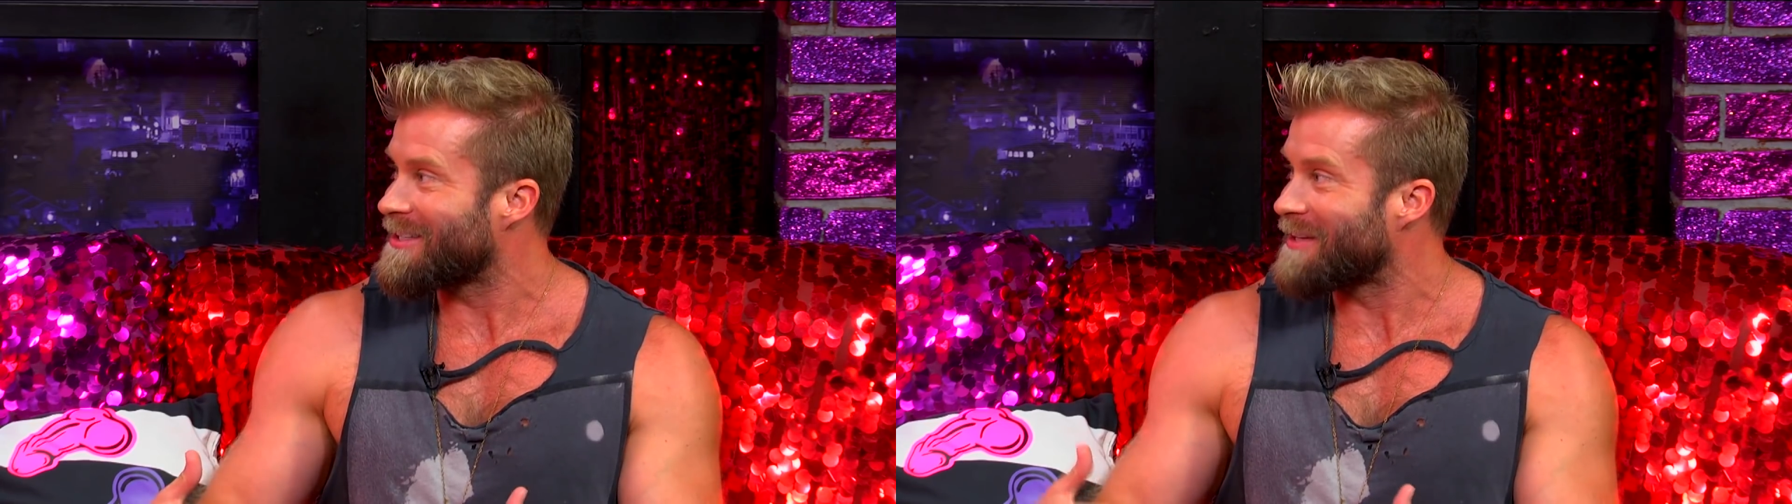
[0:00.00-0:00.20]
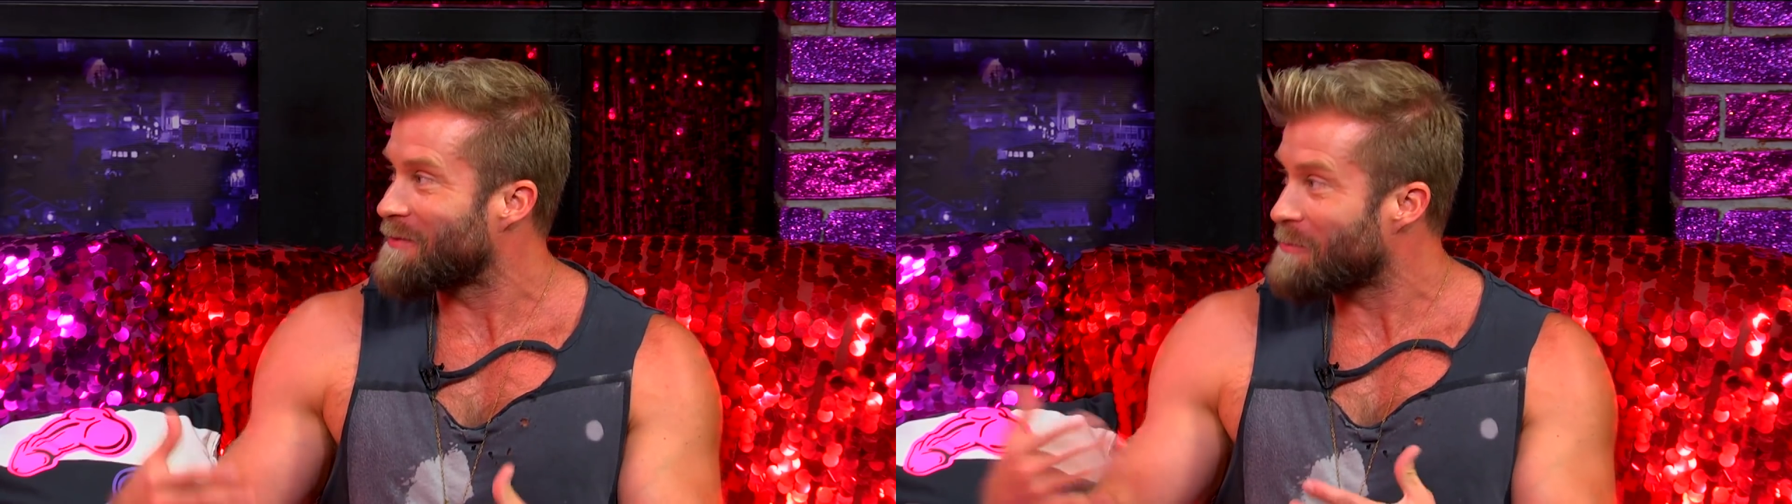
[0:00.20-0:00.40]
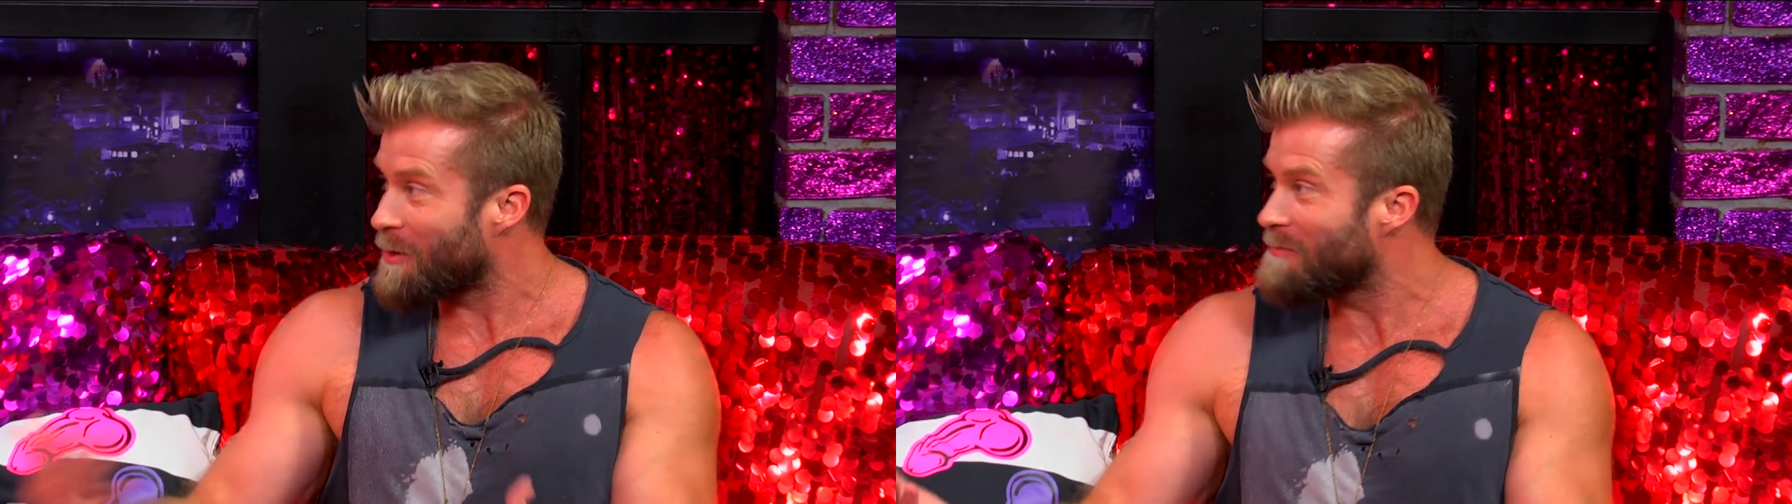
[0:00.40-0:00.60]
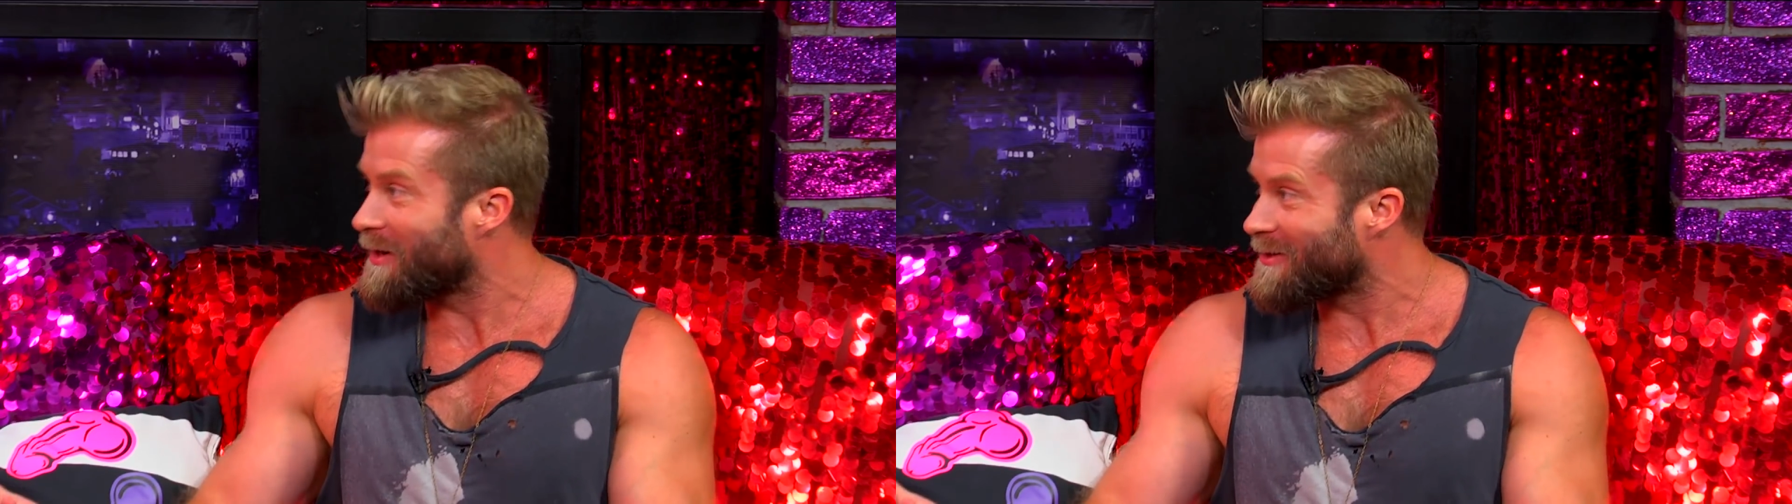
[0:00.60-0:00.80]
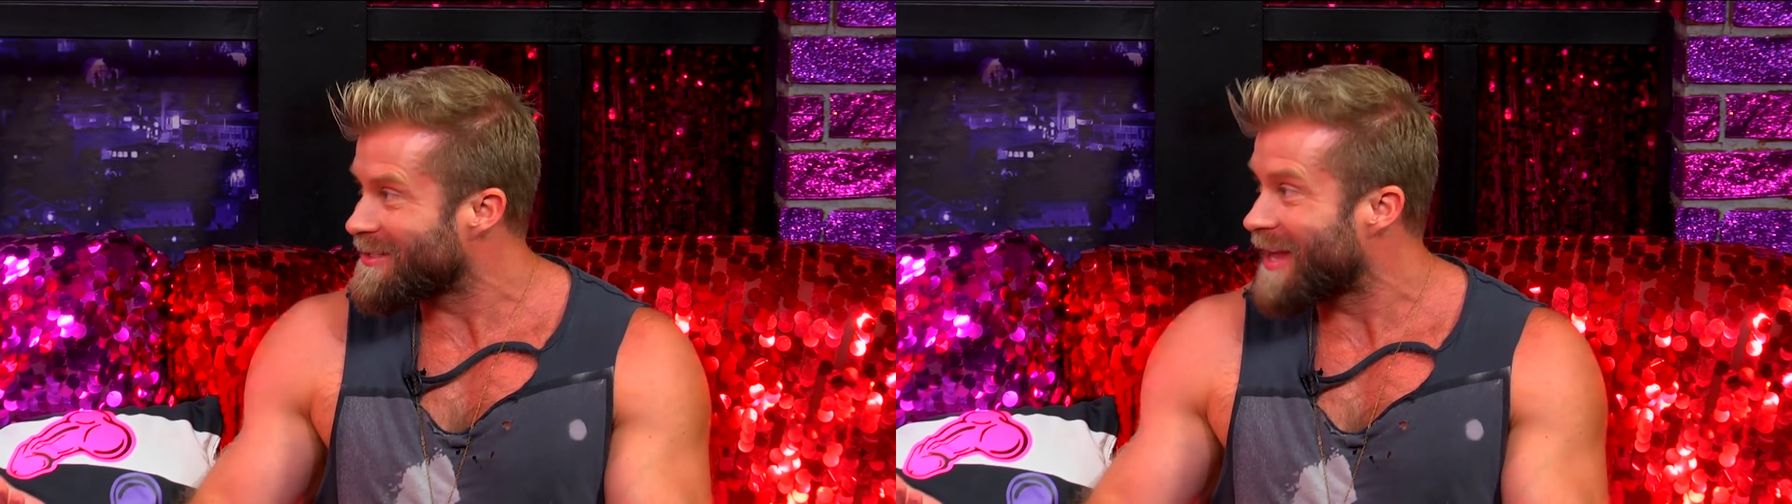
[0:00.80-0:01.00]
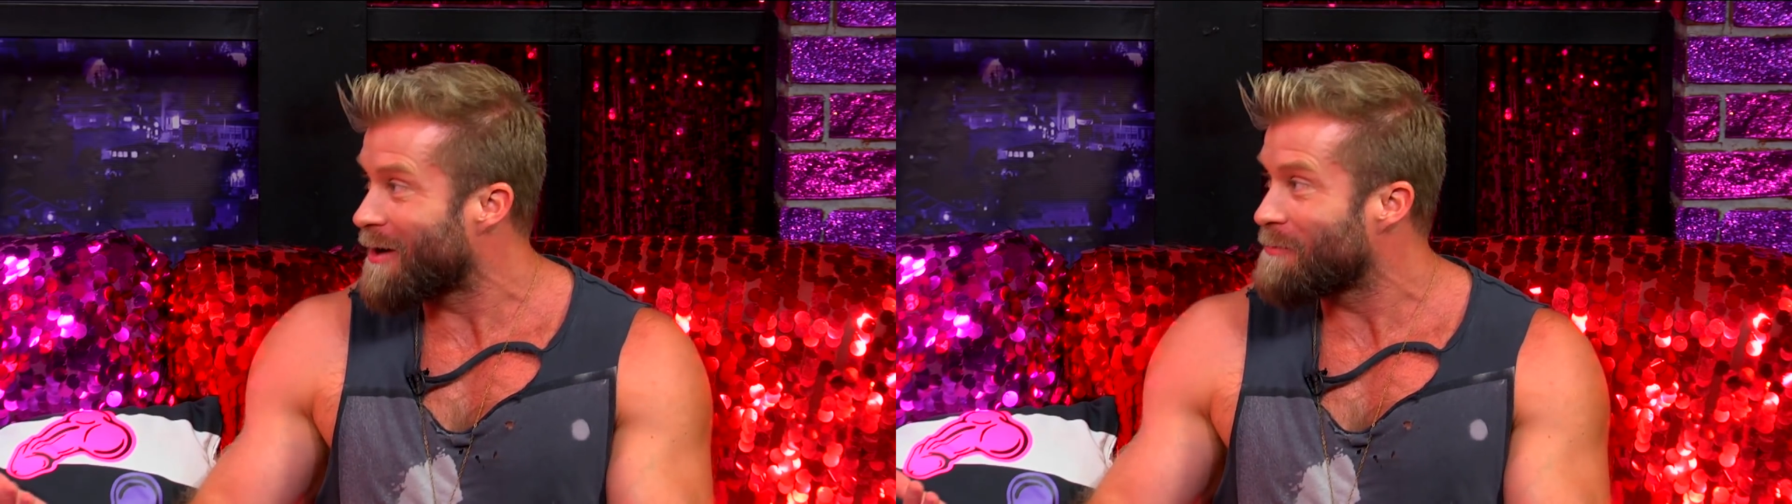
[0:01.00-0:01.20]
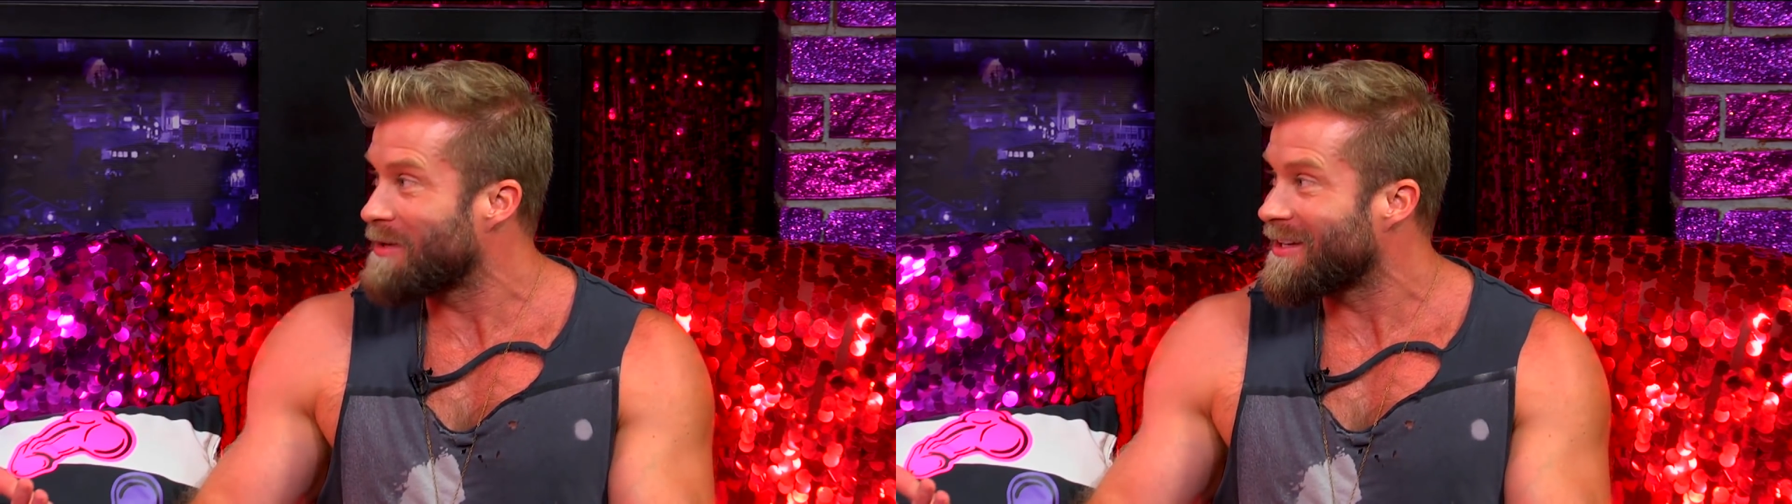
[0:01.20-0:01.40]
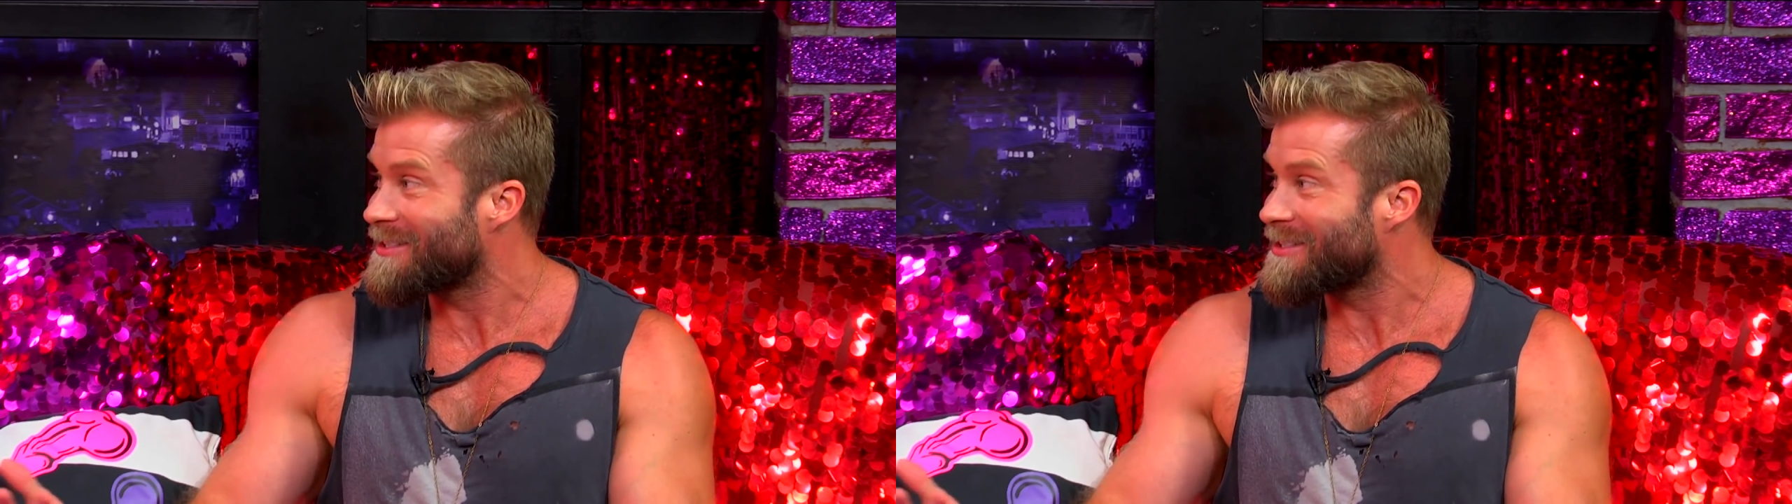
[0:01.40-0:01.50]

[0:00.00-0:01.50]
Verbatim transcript: and even more embarrassed now being